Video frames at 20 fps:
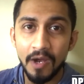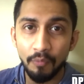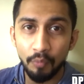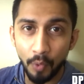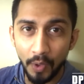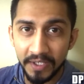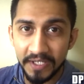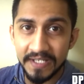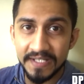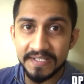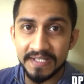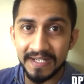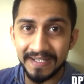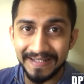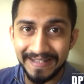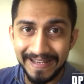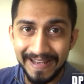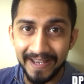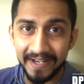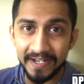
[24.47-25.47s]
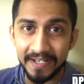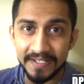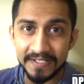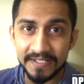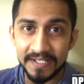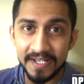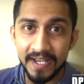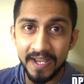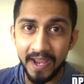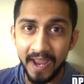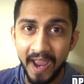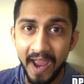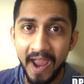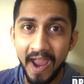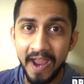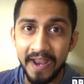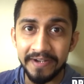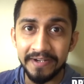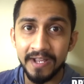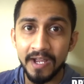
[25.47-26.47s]
what is DNS
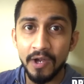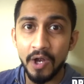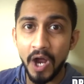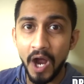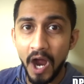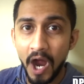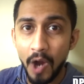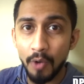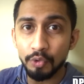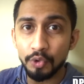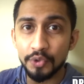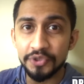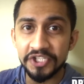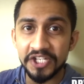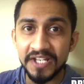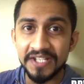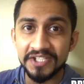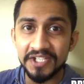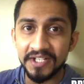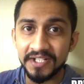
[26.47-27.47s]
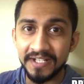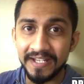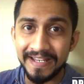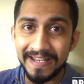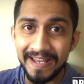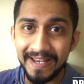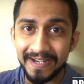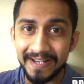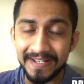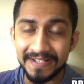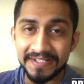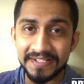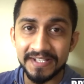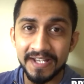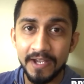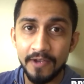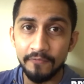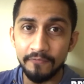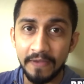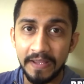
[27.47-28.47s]
and how to change DNS
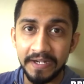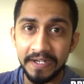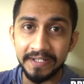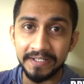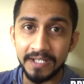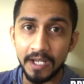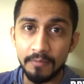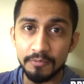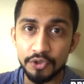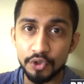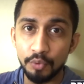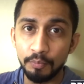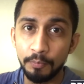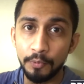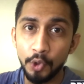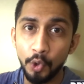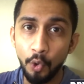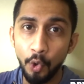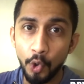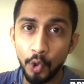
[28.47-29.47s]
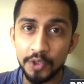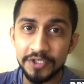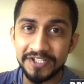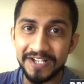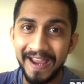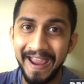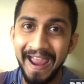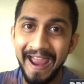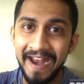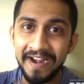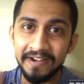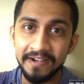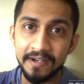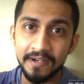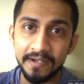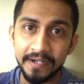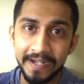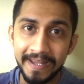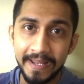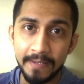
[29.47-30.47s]
when it comes to Bluehost and
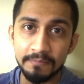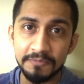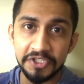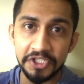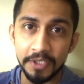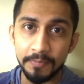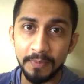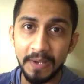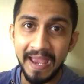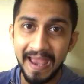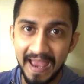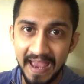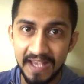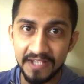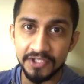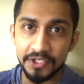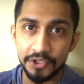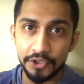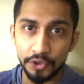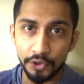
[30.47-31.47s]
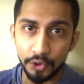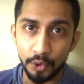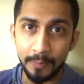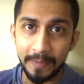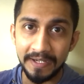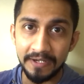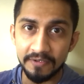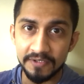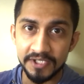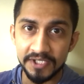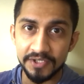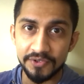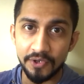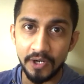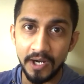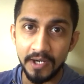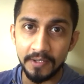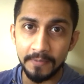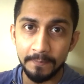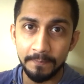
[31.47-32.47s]
Namecheap as your domain
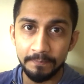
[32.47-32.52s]
registrar.